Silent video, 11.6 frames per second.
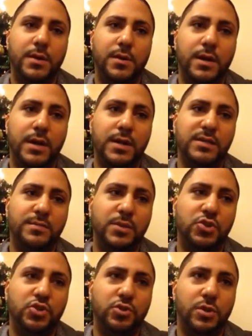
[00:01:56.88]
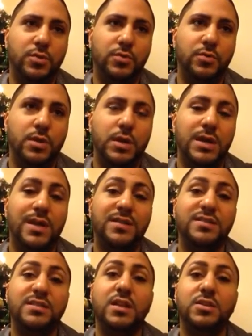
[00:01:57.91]
Right? It's been a struggle. It
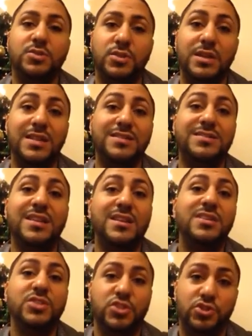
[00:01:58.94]
still is a